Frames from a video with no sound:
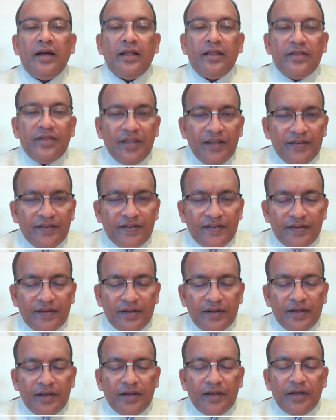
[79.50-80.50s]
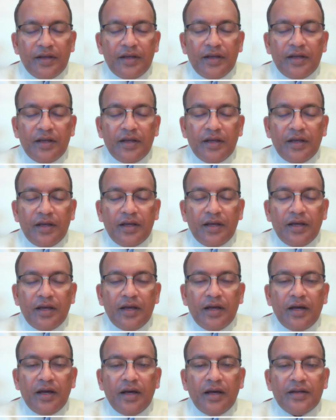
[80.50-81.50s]
This
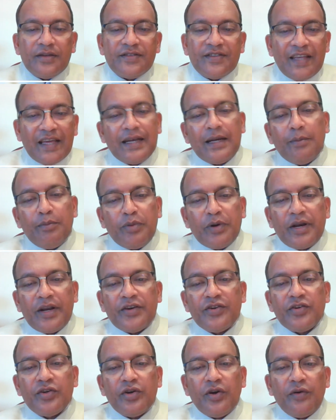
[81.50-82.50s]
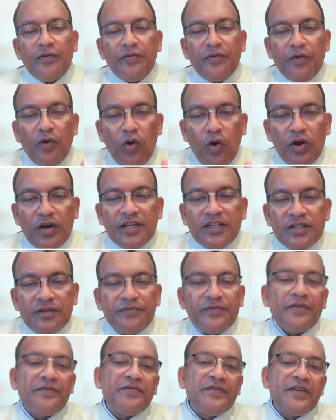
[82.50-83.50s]
celebration of
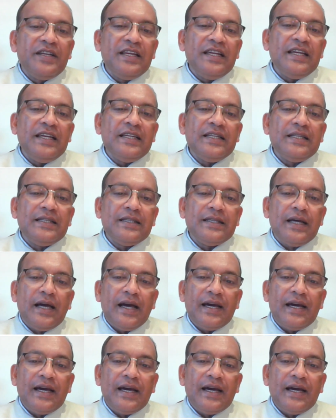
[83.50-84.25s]
August 15th